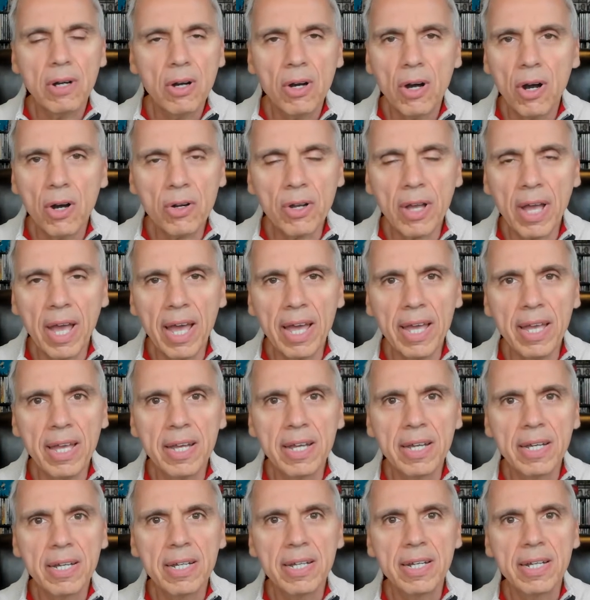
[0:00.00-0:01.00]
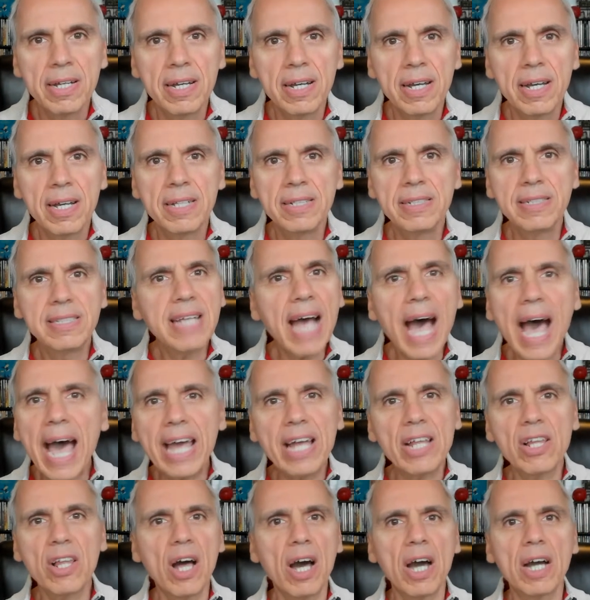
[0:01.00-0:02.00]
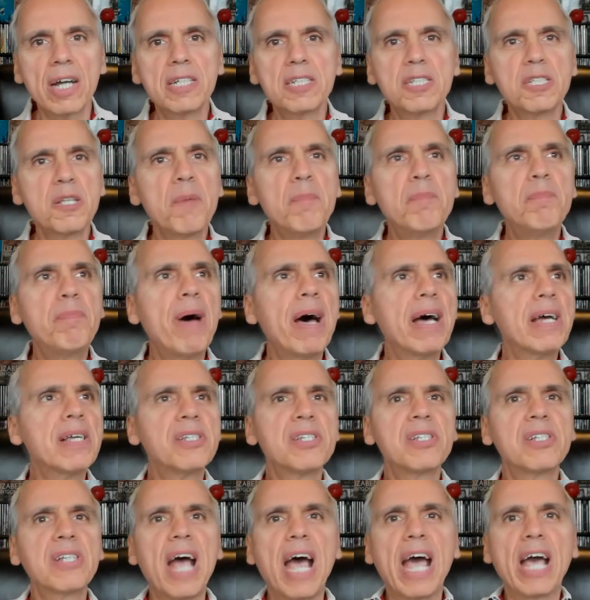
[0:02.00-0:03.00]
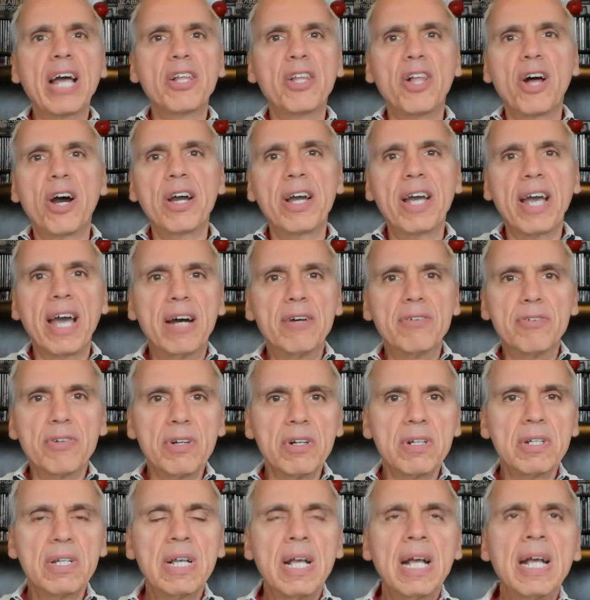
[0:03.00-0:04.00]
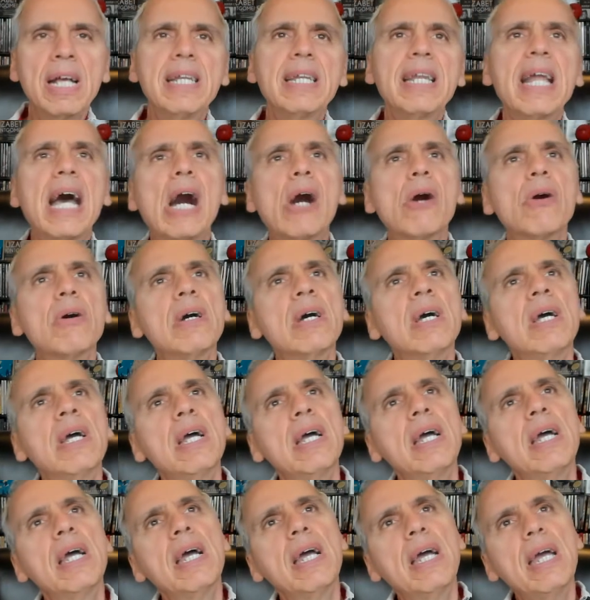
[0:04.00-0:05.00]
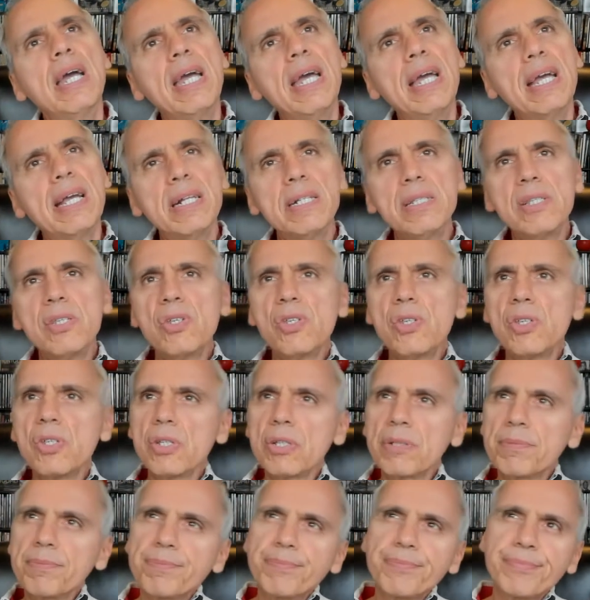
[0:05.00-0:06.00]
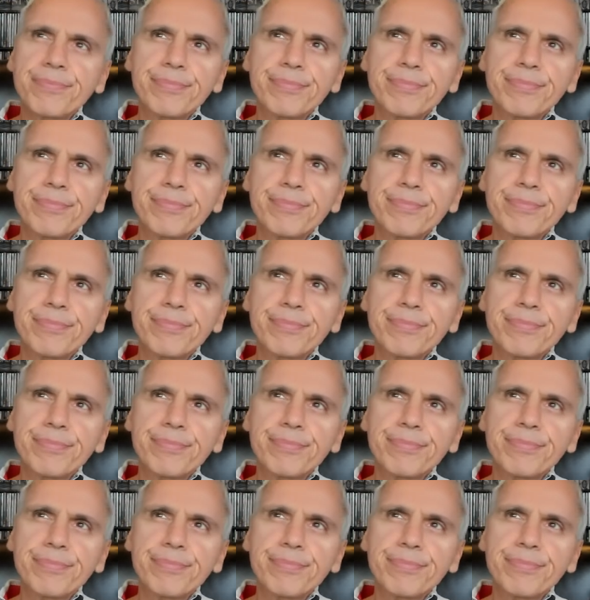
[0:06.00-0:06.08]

Okay? Dialogue. It's the best dialogue ever. Now, it's